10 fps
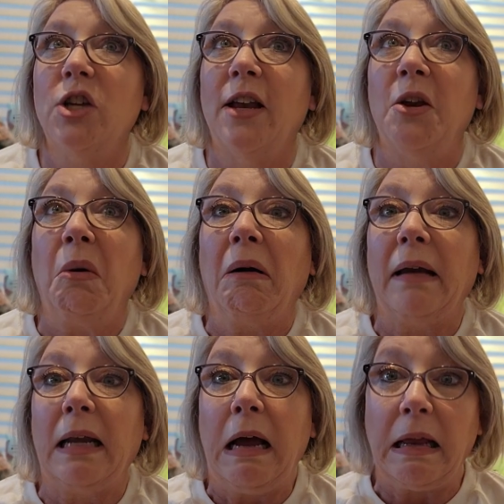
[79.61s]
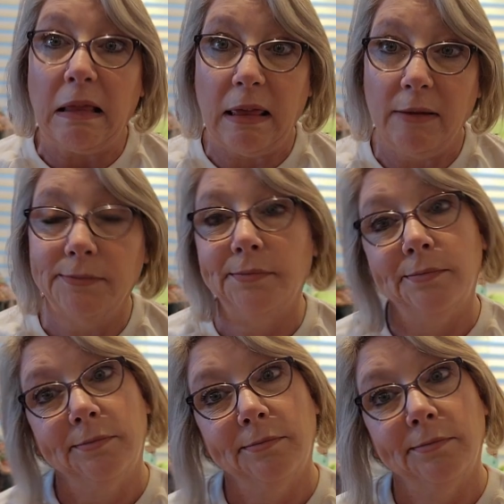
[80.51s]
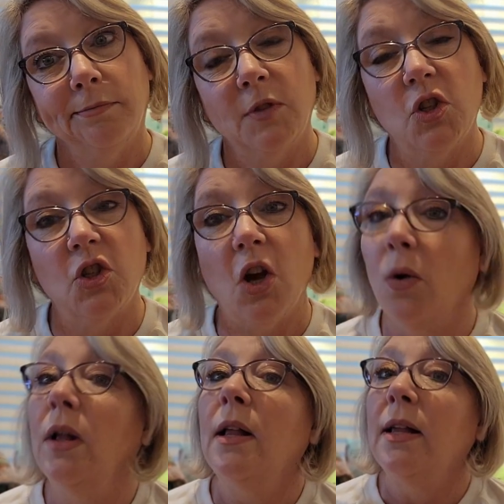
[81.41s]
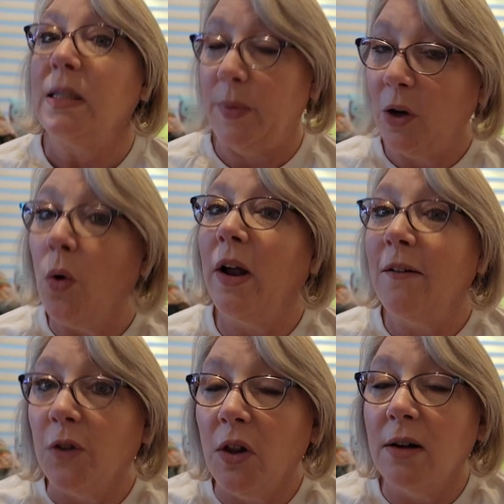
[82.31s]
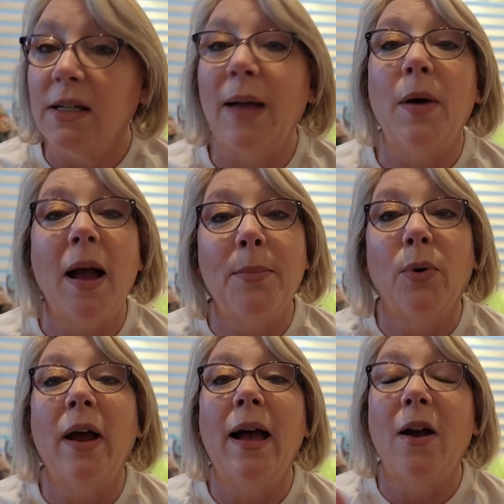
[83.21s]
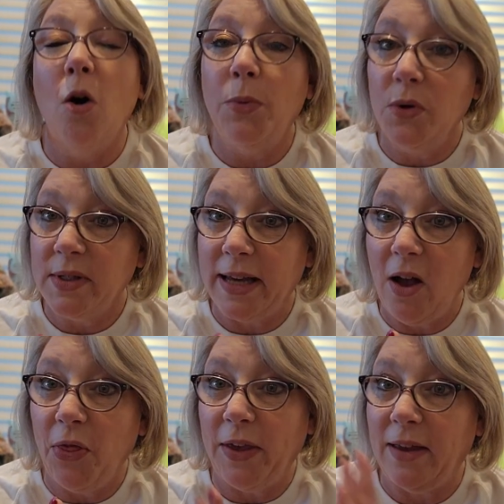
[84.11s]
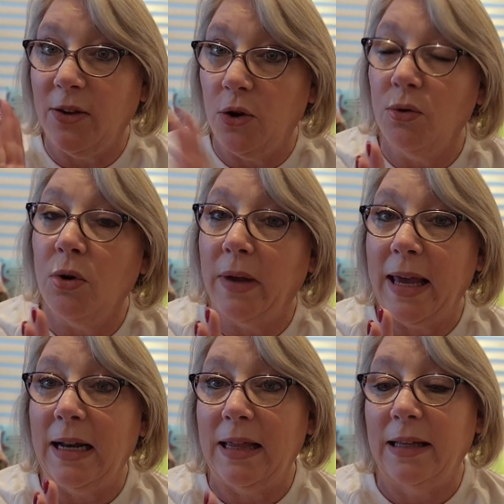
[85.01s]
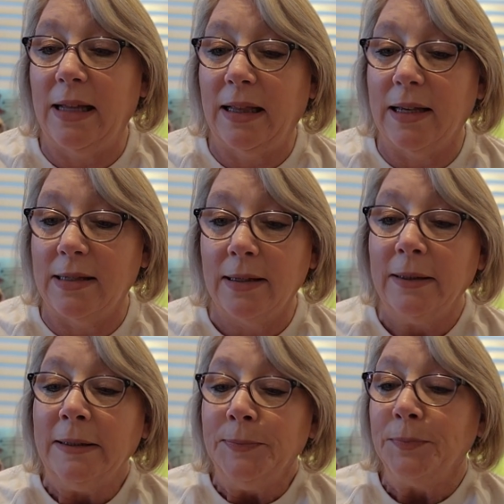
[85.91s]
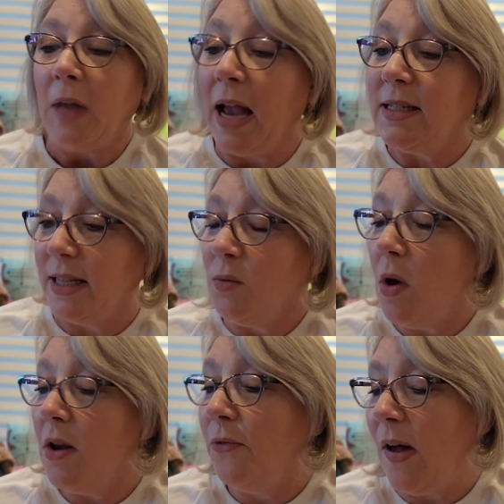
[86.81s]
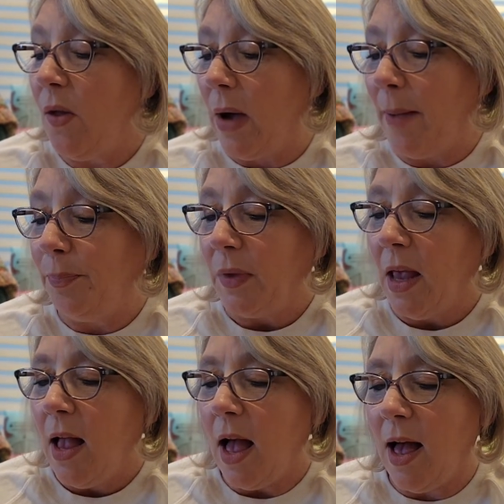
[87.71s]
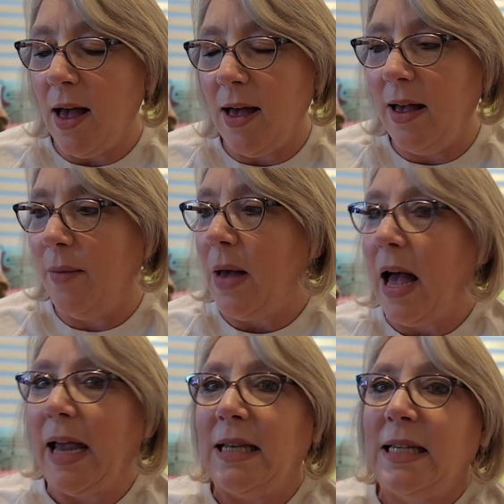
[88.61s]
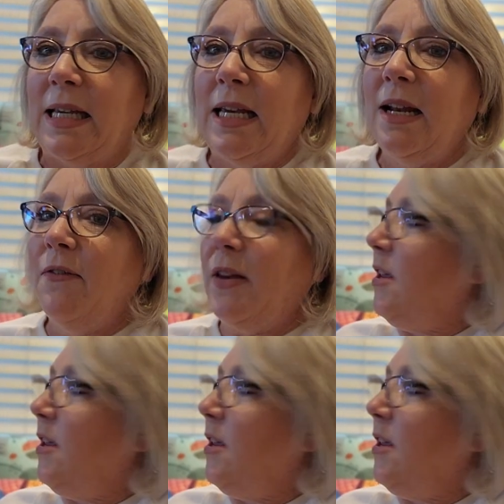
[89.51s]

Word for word: January 9th. So it's been going on for a long time. I hope you stay healthy and you don't get anything like this. I did want to follow up. I did a